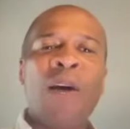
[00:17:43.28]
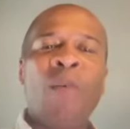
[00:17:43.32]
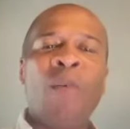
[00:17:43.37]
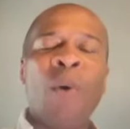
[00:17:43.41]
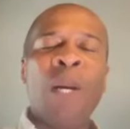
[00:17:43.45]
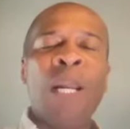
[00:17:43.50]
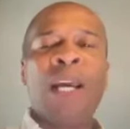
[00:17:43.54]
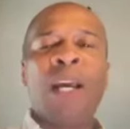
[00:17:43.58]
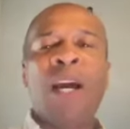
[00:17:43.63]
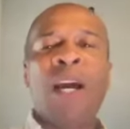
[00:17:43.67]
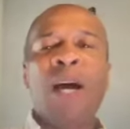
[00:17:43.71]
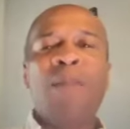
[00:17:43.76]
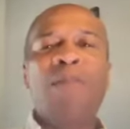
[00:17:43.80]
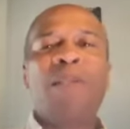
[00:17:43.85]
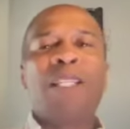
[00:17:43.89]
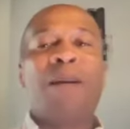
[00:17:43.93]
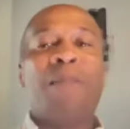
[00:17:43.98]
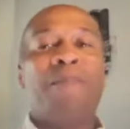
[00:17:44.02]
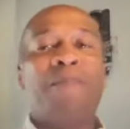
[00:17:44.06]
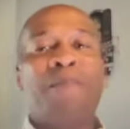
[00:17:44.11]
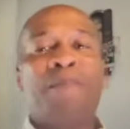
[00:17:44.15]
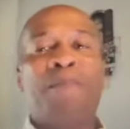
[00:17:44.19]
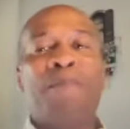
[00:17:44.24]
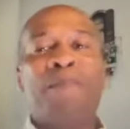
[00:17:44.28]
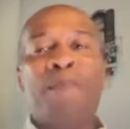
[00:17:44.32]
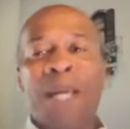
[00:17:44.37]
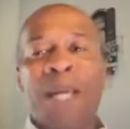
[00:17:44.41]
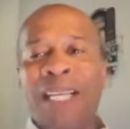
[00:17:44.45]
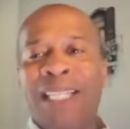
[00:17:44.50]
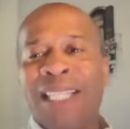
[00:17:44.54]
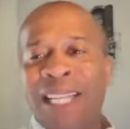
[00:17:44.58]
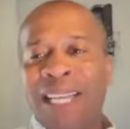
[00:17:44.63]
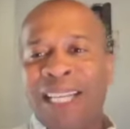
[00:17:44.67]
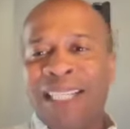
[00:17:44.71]
when it comes to
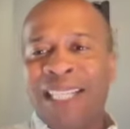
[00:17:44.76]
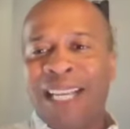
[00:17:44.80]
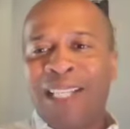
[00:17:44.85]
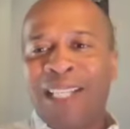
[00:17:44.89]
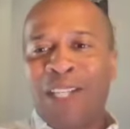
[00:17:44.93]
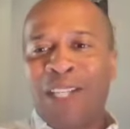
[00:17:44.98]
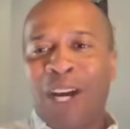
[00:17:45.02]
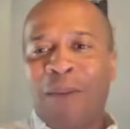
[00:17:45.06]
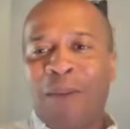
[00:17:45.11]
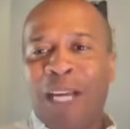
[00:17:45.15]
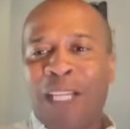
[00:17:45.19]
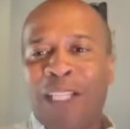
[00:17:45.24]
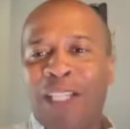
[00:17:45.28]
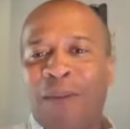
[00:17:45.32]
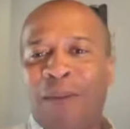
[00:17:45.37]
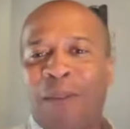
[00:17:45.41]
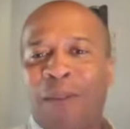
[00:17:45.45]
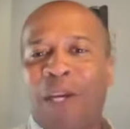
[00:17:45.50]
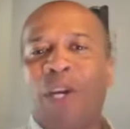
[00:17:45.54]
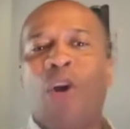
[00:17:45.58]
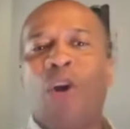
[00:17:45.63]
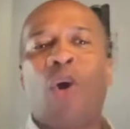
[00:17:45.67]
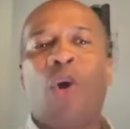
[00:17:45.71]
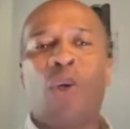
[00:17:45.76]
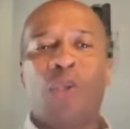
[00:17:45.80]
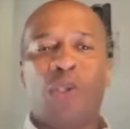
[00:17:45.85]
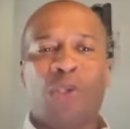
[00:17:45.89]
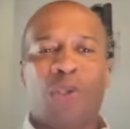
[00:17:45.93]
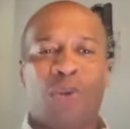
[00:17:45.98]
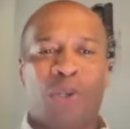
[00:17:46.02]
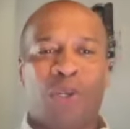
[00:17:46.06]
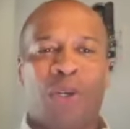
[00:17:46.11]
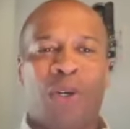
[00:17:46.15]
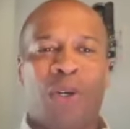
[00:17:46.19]
business, let's talk about some of the
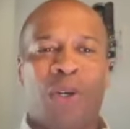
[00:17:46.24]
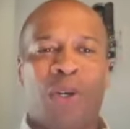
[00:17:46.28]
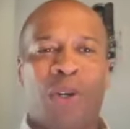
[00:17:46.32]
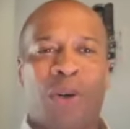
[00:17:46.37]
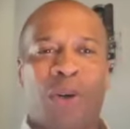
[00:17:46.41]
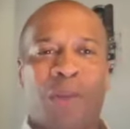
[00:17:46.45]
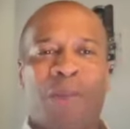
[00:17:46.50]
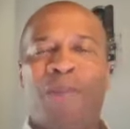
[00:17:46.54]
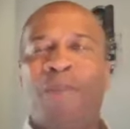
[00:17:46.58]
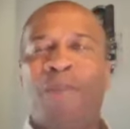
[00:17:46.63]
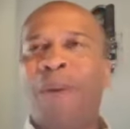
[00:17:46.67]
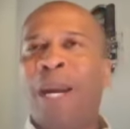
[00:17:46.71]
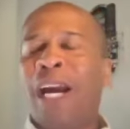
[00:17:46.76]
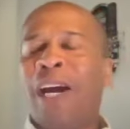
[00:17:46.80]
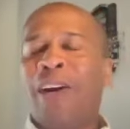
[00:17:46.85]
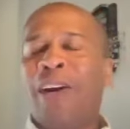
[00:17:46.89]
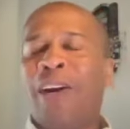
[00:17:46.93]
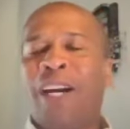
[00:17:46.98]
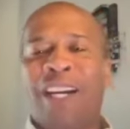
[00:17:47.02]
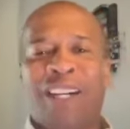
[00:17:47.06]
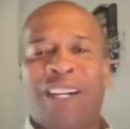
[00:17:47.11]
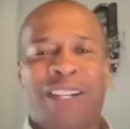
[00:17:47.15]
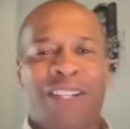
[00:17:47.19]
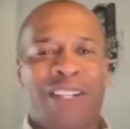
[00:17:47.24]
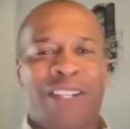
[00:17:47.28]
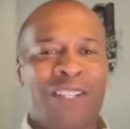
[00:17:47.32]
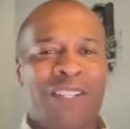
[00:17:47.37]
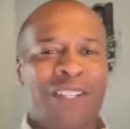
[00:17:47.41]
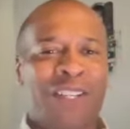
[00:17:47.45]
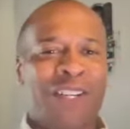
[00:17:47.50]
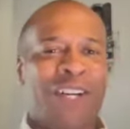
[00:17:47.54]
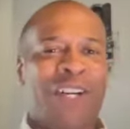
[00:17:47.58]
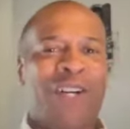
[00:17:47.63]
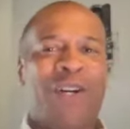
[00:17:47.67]
cultural
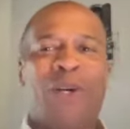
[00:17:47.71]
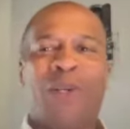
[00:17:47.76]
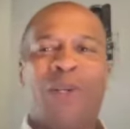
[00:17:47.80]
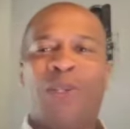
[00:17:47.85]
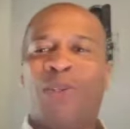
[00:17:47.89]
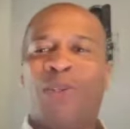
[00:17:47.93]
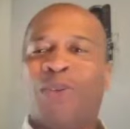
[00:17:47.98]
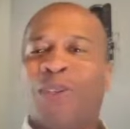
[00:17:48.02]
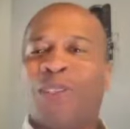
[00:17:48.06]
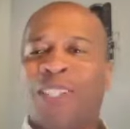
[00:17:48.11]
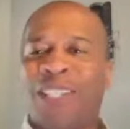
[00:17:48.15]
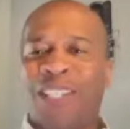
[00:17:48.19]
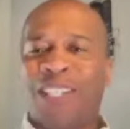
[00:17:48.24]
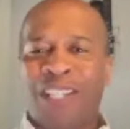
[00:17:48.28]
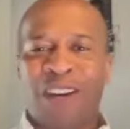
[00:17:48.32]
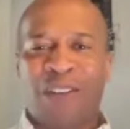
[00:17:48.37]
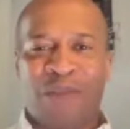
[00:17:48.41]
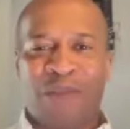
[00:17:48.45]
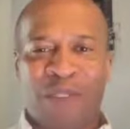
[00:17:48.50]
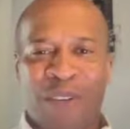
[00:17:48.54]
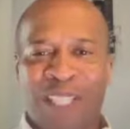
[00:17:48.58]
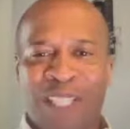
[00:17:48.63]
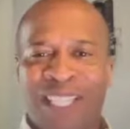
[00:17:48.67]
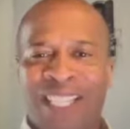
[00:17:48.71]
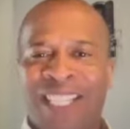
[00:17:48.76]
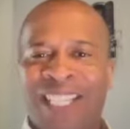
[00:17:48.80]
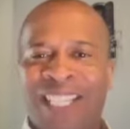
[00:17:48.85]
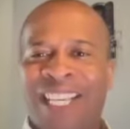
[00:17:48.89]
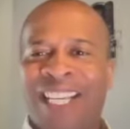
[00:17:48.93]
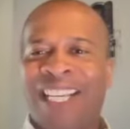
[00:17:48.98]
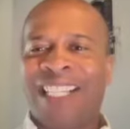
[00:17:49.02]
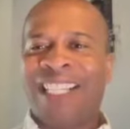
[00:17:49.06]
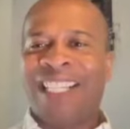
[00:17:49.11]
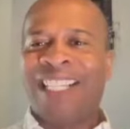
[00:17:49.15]
barriers or cultural
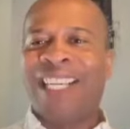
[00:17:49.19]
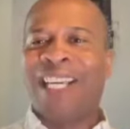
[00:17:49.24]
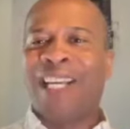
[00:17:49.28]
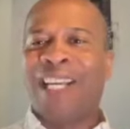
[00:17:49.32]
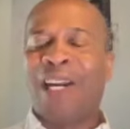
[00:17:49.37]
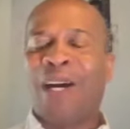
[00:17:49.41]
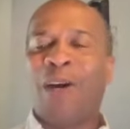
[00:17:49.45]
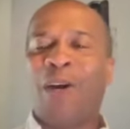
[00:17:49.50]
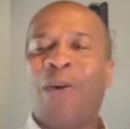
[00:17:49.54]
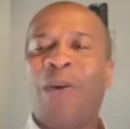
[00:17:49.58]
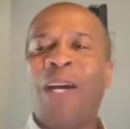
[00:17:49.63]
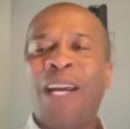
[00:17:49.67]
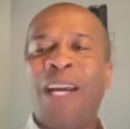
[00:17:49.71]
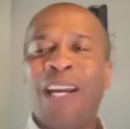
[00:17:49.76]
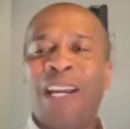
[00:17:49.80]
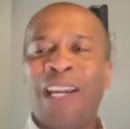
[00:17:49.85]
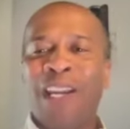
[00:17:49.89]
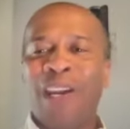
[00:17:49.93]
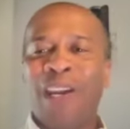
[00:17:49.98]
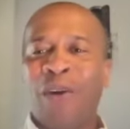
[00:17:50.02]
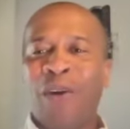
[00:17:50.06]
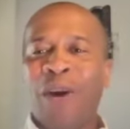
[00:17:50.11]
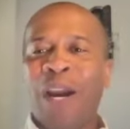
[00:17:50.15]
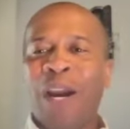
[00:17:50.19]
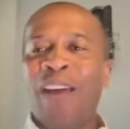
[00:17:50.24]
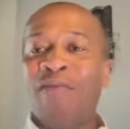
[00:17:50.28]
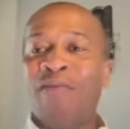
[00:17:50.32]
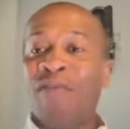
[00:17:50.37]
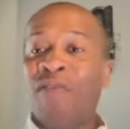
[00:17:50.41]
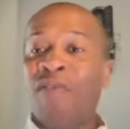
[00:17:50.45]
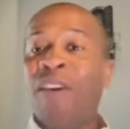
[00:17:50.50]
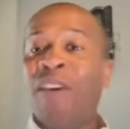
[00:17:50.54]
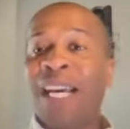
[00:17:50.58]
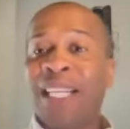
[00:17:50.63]
differences. You know, you
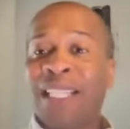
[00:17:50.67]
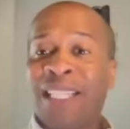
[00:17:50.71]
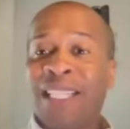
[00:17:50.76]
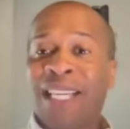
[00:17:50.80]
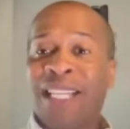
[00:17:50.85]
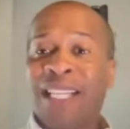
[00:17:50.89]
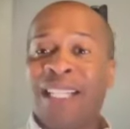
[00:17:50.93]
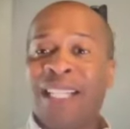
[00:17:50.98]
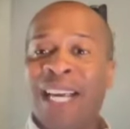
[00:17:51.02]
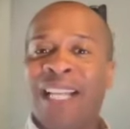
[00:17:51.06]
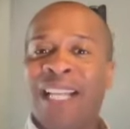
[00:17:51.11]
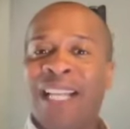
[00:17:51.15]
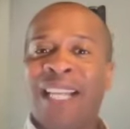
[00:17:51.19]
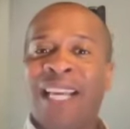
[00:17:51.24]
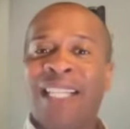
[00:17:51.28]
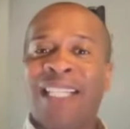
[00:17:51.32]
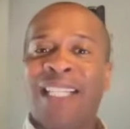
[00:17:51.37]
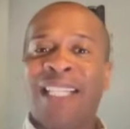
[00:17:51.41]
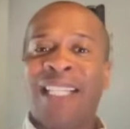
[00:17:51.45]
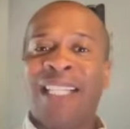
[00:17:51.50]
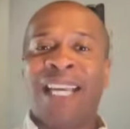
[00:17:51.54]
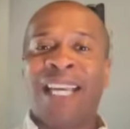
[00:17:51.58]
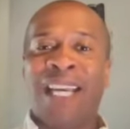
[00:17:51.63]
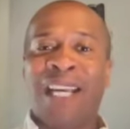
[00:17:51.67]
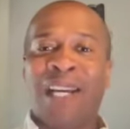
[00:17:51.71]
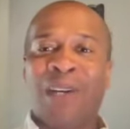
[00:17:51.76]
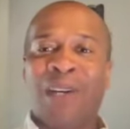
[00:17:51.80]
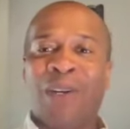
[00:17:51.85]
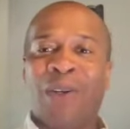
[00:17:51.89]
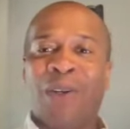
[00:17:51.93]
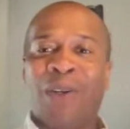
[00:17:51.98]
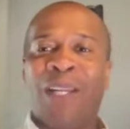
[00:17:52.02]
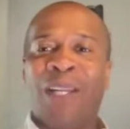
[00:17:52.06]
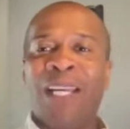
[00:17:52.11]
invest in, in this
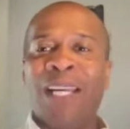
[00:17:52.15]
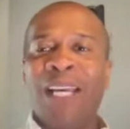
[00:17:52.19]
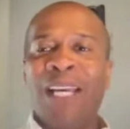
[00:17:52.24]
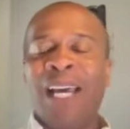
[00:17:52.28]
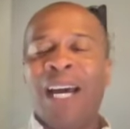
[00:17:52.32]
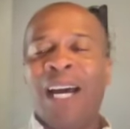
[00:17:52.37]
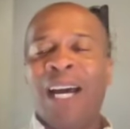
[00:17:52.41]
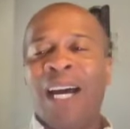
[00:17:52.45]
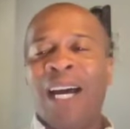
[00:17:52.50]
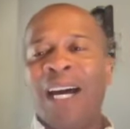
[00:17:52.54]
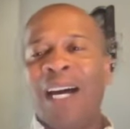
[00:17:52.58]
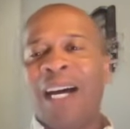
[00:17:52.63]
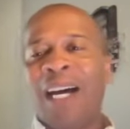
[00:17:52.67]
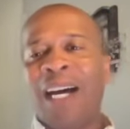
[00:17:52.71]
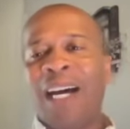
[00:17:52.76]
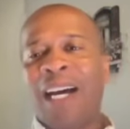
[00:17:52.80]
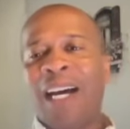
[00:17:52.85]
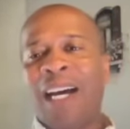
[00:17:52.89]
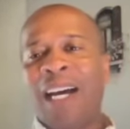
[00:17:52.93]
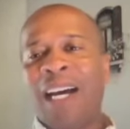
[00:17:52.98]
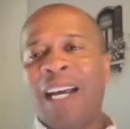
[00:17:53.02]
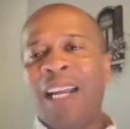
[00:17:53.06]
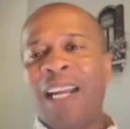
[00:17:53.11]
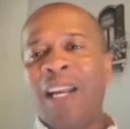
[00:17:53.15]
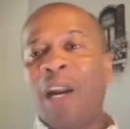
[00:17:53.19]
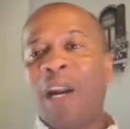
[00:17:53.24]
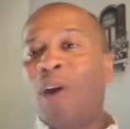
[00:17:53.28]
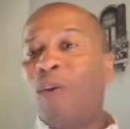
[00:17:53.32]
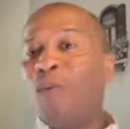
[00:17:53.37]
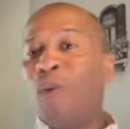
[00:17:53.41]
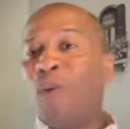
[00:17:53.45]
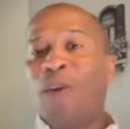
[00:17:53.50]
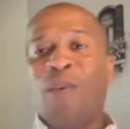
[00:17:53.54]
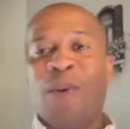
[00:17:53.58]
deal. Uh, you know,
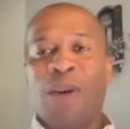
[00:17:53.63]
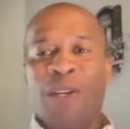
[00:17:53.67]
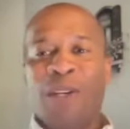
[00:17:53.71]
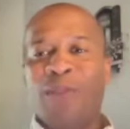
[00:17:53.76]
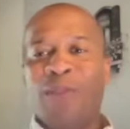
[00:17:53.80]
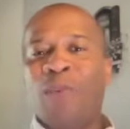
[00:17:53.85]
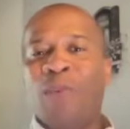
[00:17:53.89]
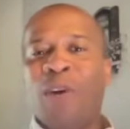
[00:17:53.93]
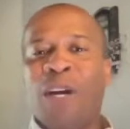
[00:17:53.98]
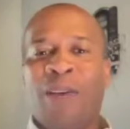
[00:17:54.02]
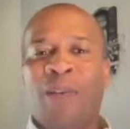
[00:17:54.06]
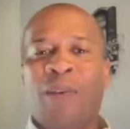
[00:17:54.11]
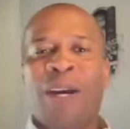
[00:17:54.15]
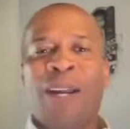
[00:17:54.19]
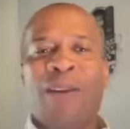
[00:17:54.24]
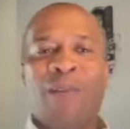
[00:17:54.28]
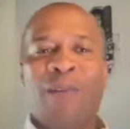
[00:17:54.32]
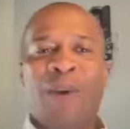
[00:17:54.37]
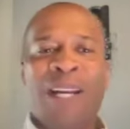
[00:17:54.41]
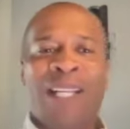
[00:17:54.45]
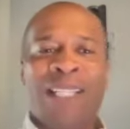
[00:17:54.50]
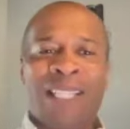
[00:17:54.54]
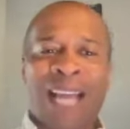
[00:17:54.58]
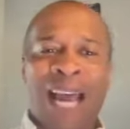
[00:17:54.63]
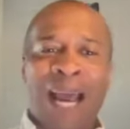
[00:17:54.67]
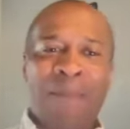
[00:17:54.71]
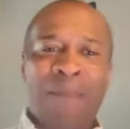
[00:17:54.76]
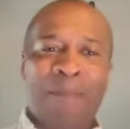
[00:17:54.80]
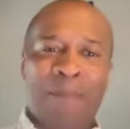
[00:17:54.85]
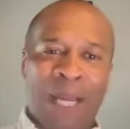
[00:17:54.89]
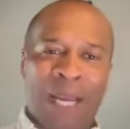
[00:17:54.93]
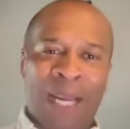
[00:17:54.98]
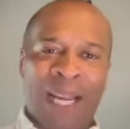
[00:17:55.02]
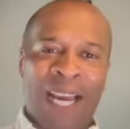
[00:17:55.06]
what what what what what has
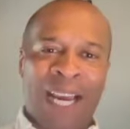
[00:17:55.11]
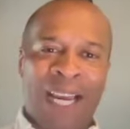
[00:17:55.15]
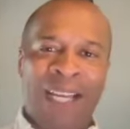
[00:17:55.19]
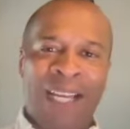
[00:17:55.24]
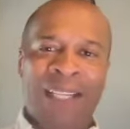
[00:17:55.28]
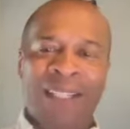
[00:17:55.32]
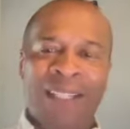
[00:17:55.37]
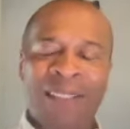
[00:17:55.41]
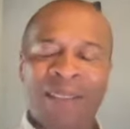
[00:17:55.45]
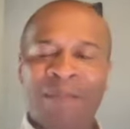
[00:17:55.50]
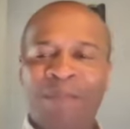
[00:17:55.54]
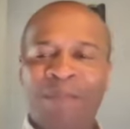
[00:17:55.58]
that been like?